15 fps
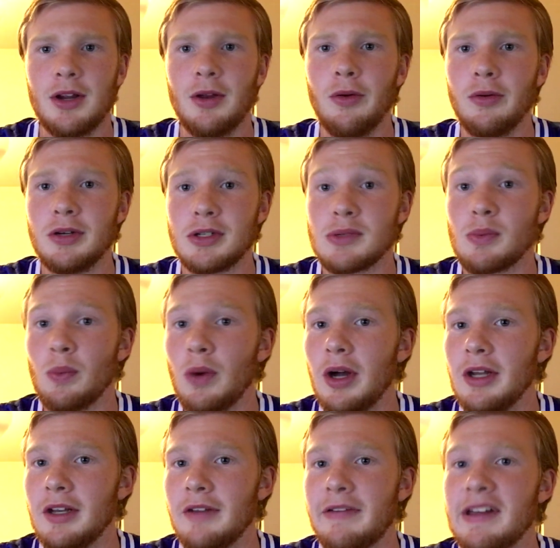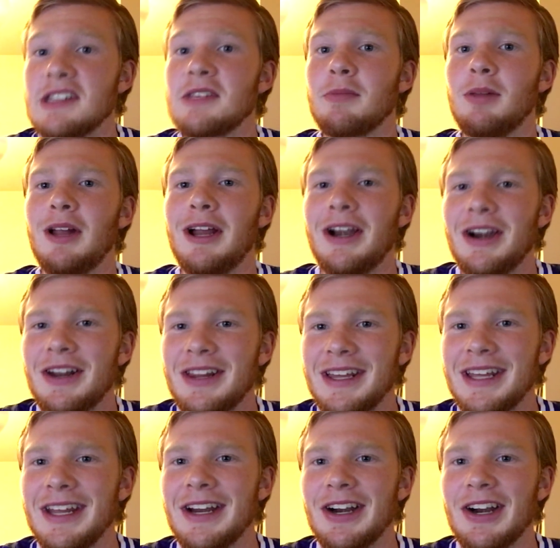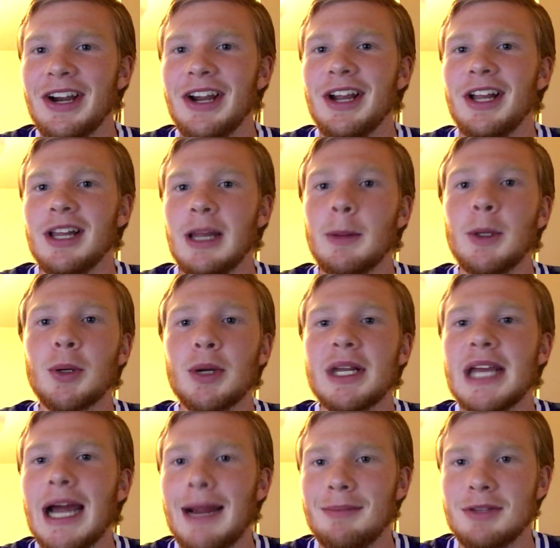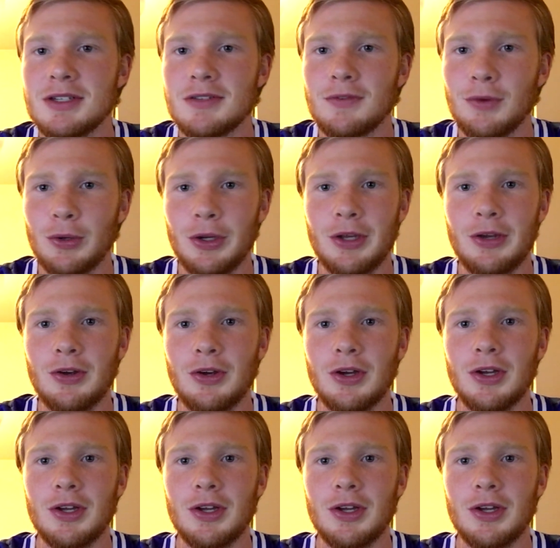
who just won Defensive Player of the Year. Let me recap this for you.